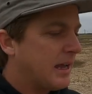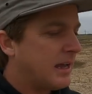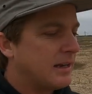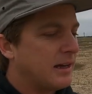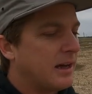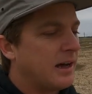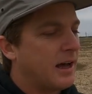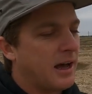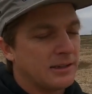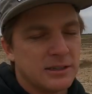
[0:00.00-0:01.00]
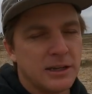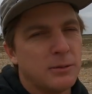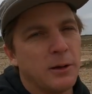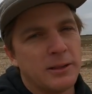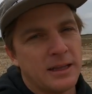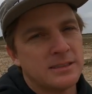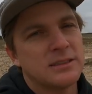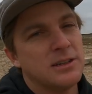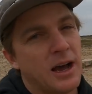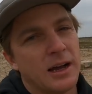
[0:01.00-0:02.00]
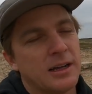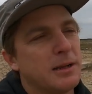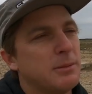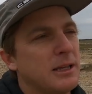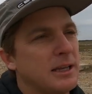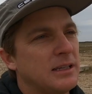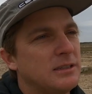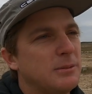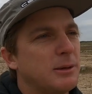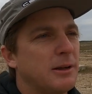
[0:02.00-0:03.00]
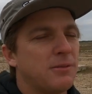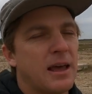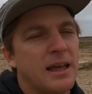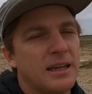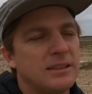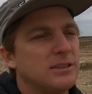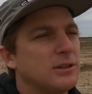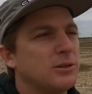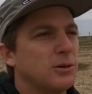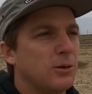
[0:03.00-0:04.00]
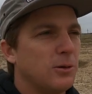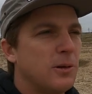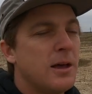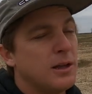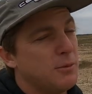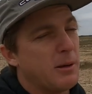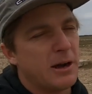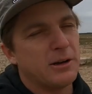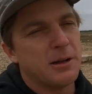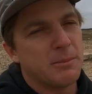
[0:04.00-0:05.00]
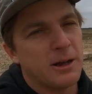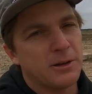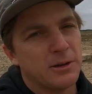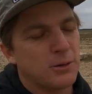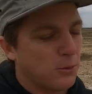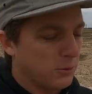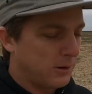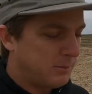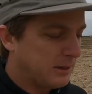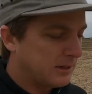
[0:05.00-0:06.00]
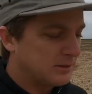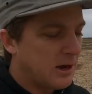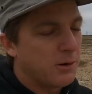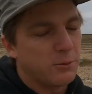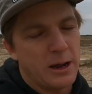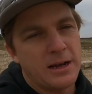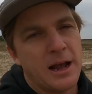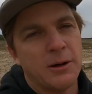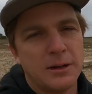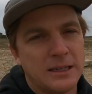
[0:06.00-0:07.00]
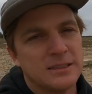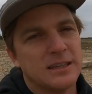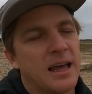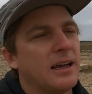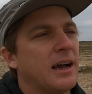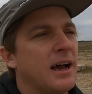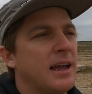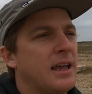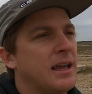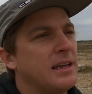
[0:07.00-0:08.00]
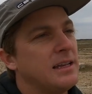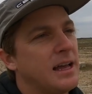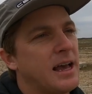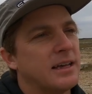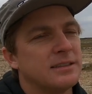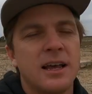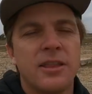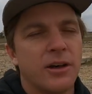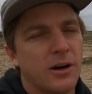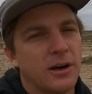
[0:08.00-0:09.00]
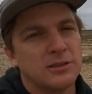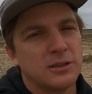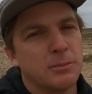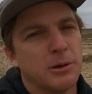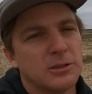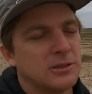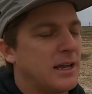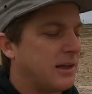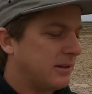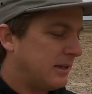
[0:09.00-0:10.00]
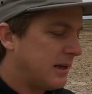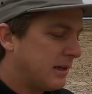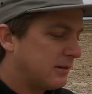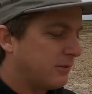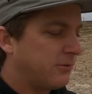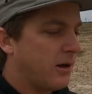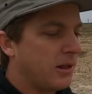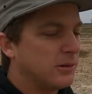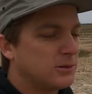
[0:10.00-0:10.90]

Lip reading: And I'll tell you what, that's not gonna be easy, but if that is your goal, you better get better than Corey, because right now he's that guy and he has the awesome personality to follow.